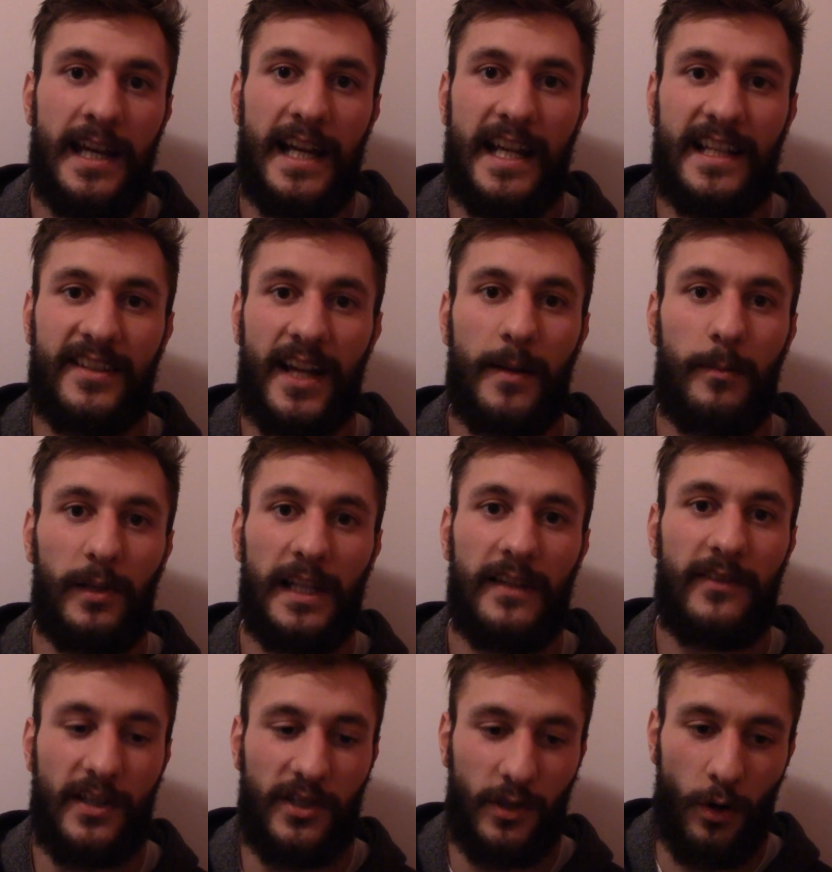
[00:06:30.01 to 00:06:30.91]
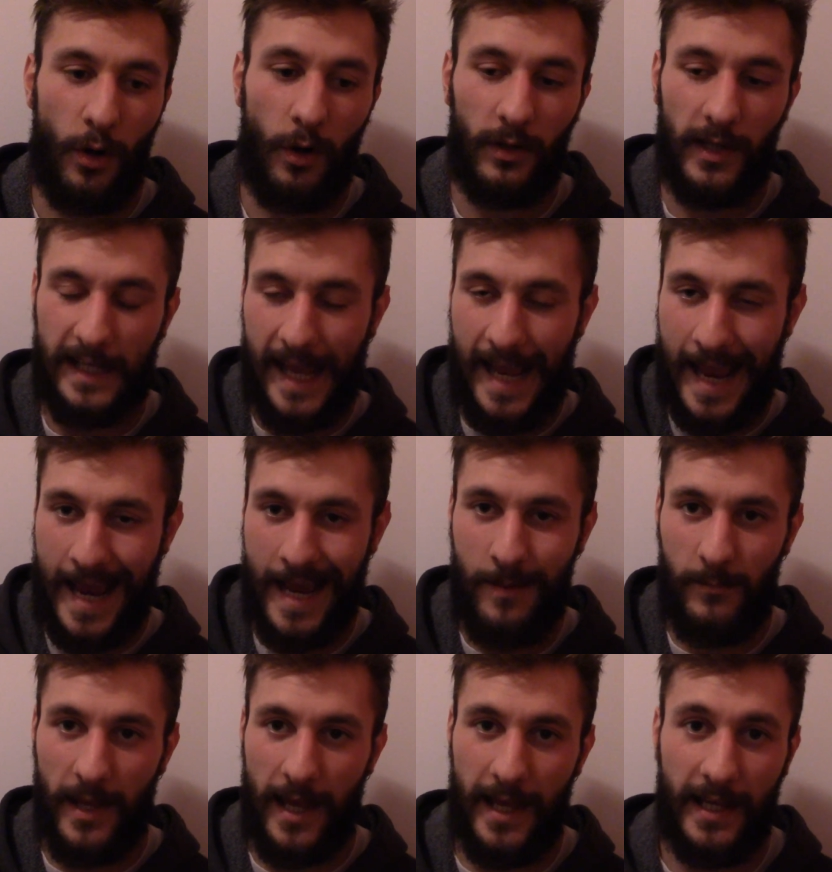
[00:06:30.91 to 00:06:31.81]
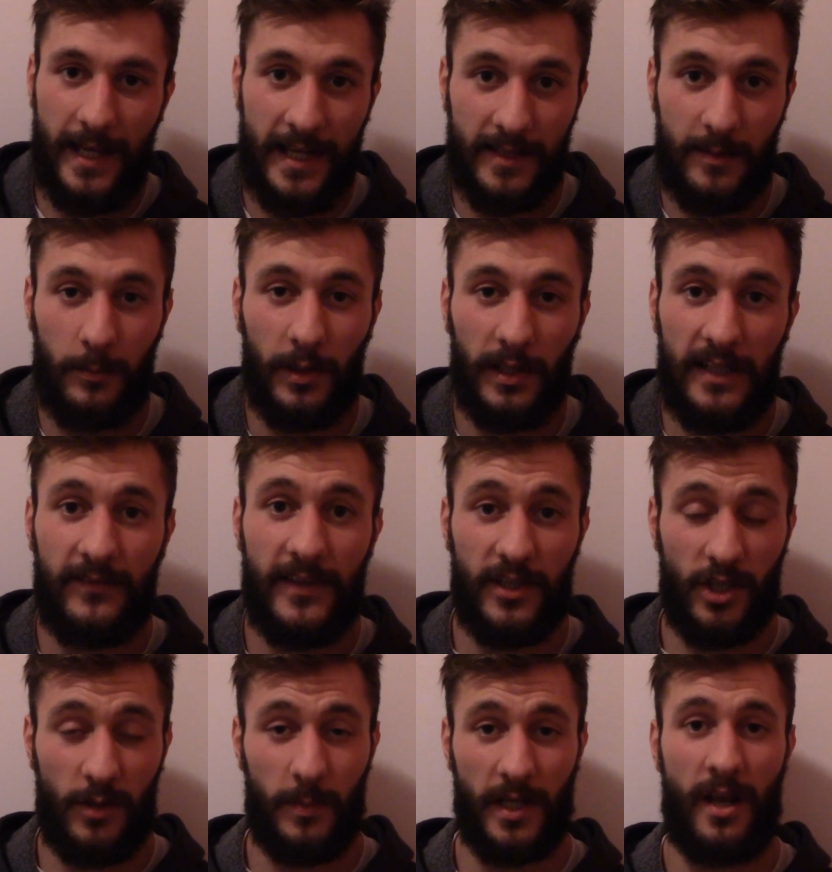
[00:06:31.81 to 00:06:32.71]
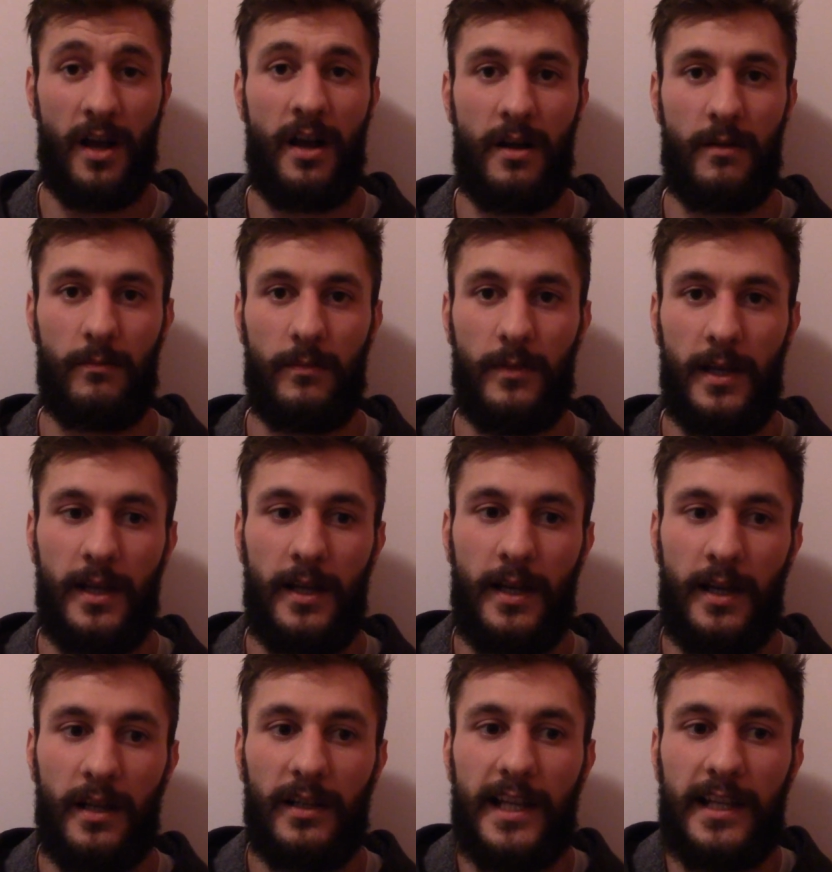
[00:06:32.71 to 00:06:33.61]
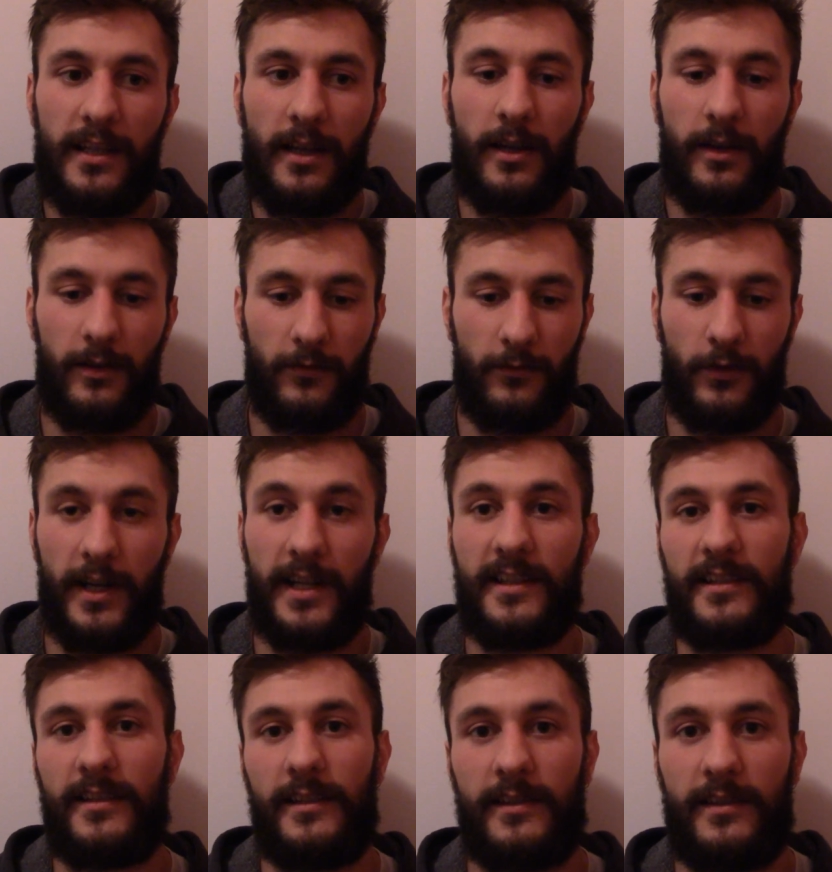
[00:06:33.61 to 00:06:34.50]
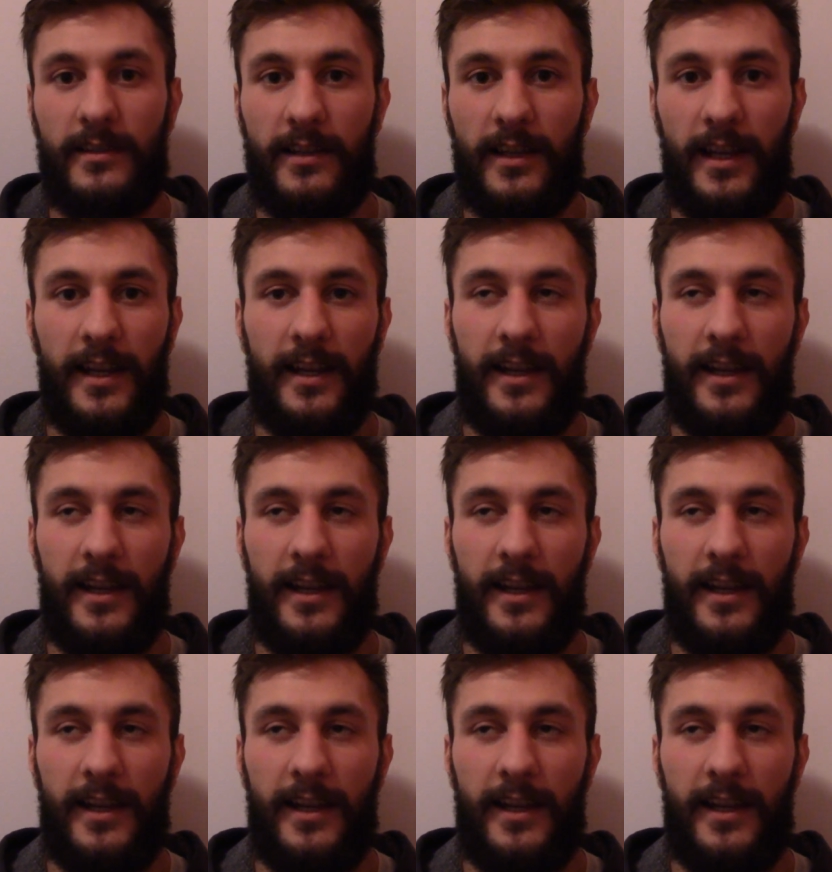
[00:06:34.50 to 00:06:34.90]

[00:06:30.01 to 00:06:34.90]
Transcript: It's not a belief that you hold like a handbag. It's a belief that you become. Like, for instance,